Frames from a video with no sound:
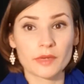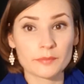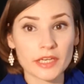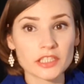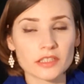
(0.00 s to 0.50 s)

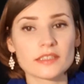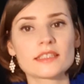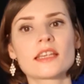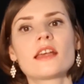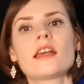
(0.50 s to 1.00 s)
patients,
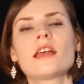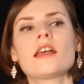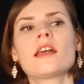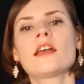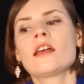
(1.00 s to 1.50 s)

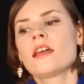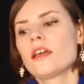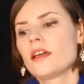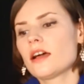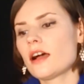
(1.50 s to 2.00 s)

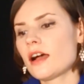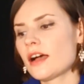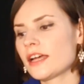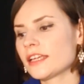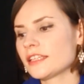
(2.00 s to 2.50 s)

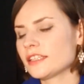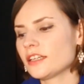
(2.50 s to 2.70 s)
I